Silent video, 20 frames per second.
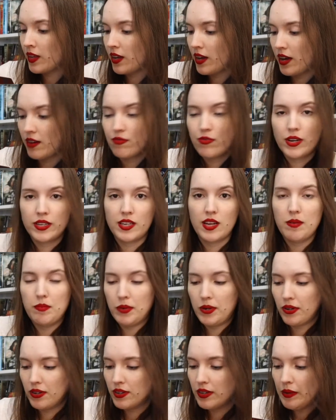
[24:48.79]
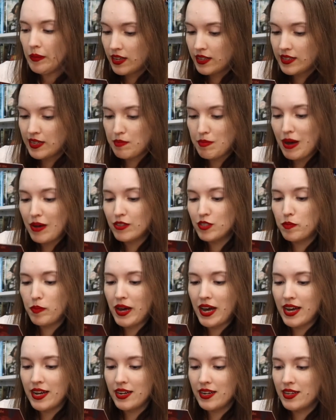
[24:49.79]
I've read that book. The Mouse
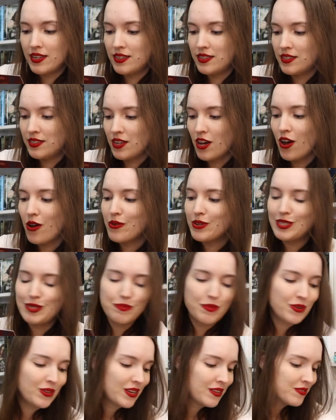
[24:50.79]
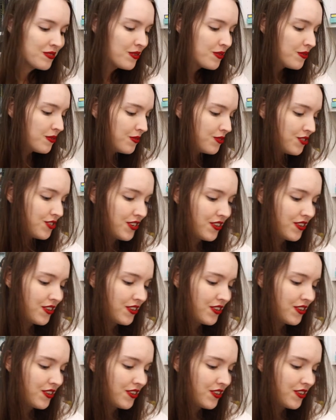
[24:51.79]
Pad is, oh, it's Moulin Rouge.